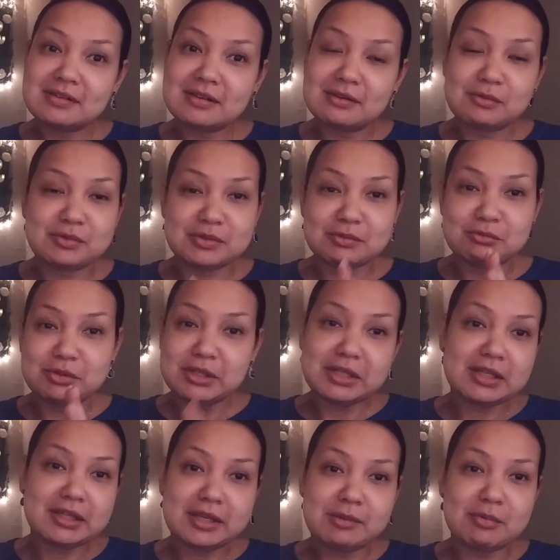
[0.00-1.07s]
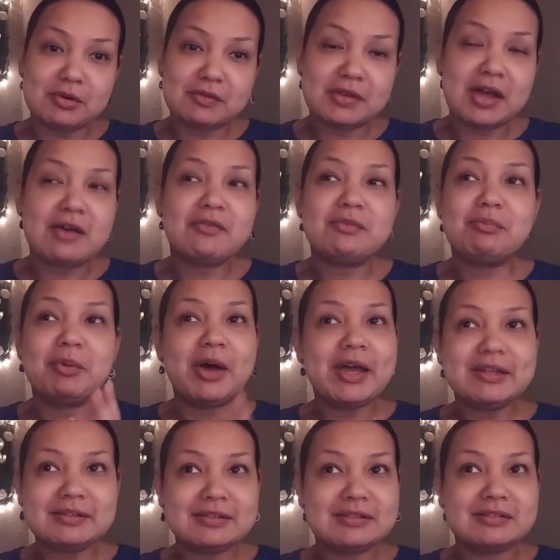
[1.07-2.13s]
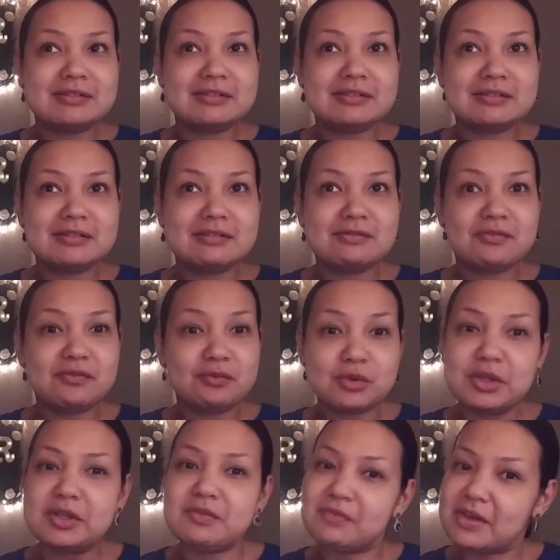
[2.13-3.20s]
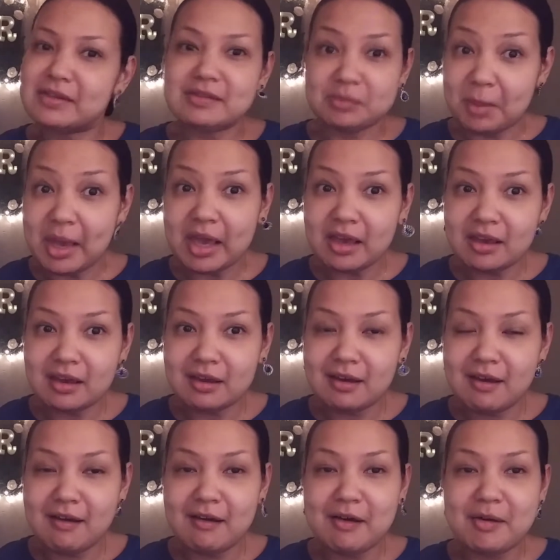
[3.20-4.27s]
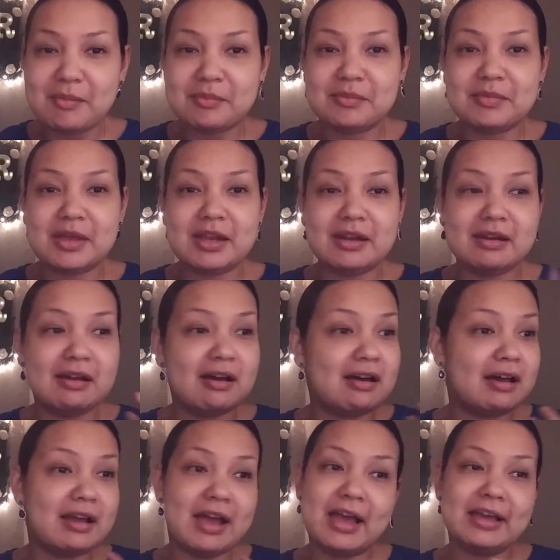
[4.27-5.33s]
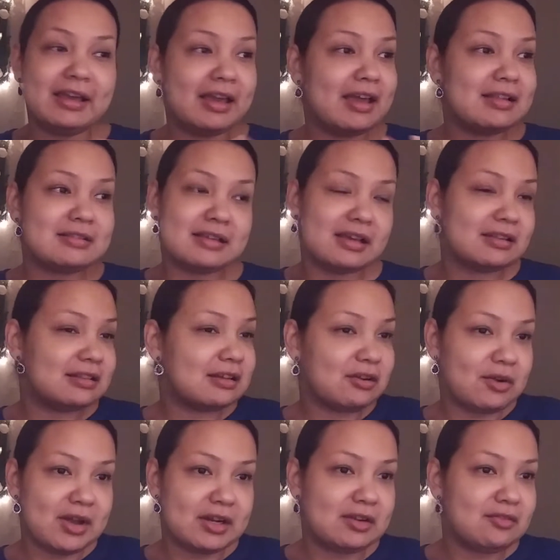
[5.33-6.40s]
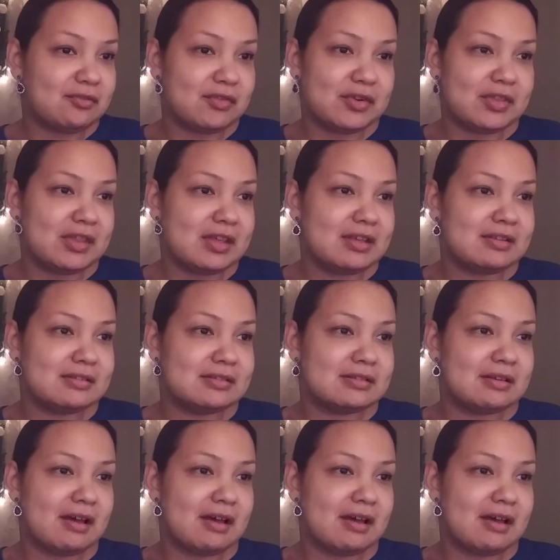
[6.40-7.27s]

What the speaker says: It was really a labor of love, but really fun to make. And I can't take the credit for this.